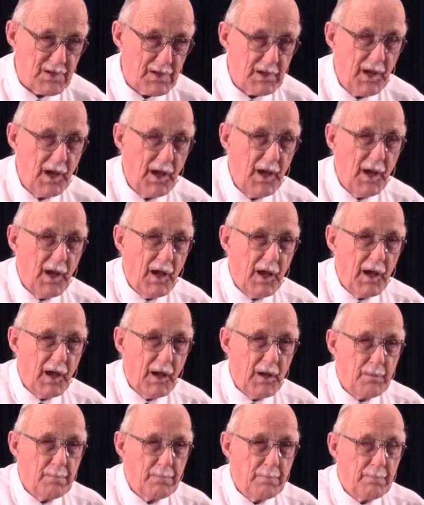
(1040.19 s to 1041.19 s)
Was it
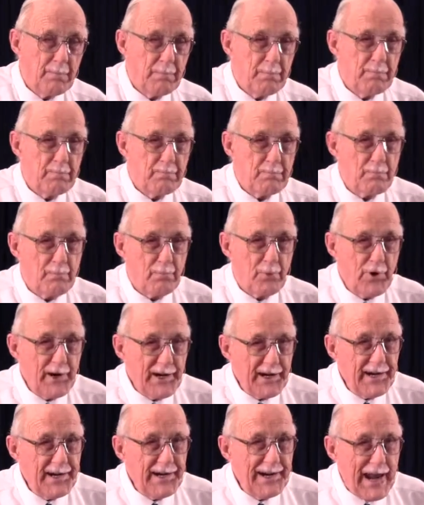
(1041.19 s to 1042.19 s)

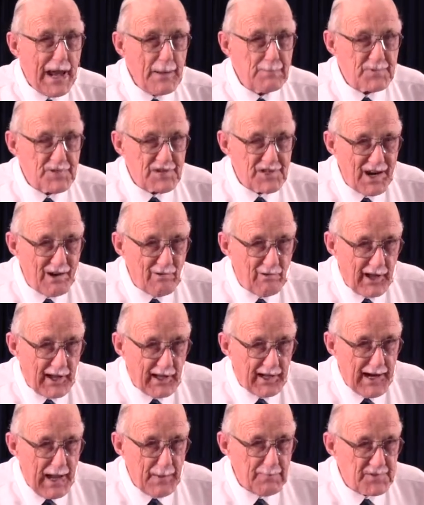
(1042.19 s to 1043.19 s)

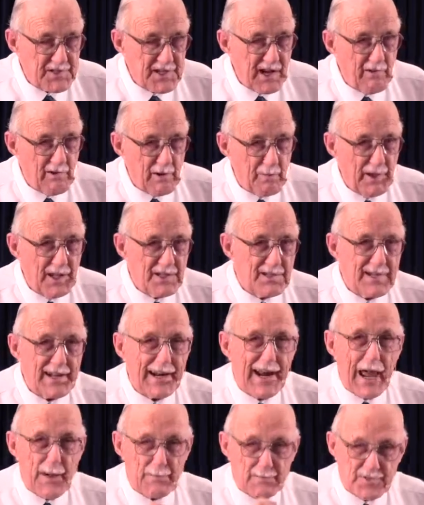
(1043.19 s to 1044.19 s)
pre-lapsarian? Lapsarian
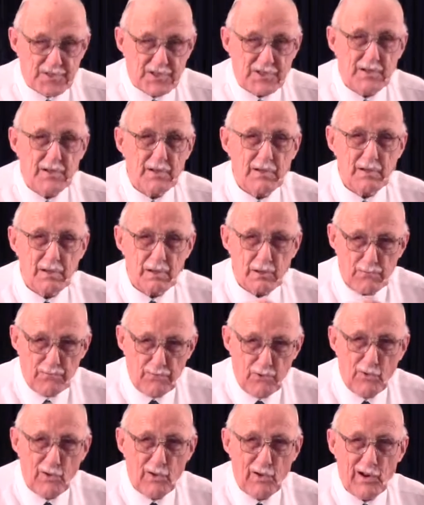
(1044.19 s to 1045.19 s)
means a lapse,
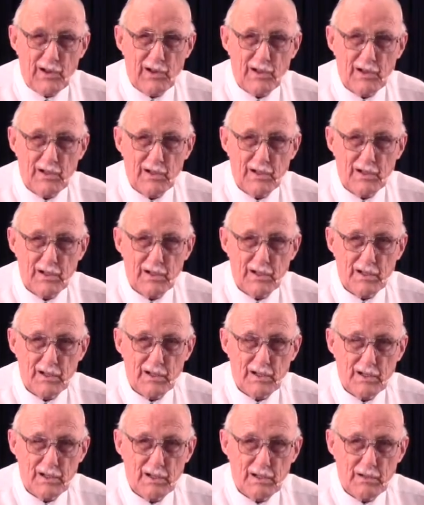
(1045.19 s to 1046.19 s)
a fall.
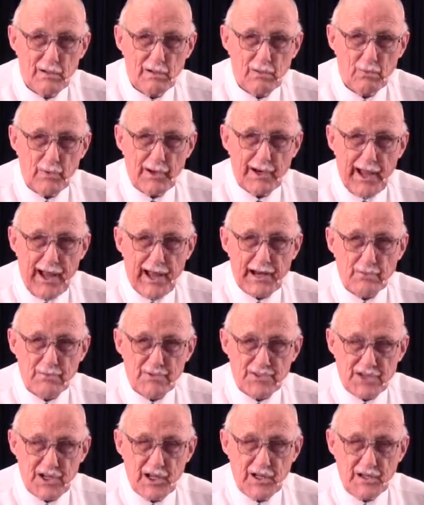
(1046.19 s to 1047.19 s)
When
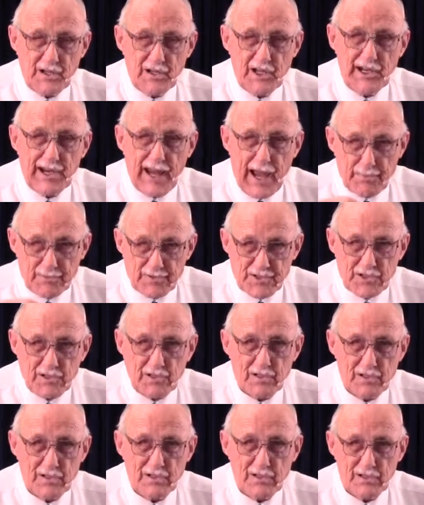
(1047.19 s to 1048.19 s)
Adam sinned, he
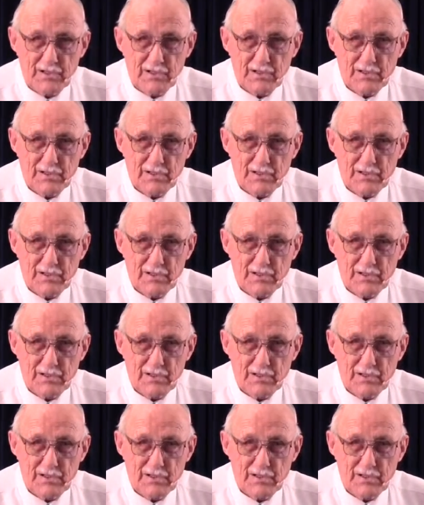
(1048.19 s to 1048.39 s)
lapsed.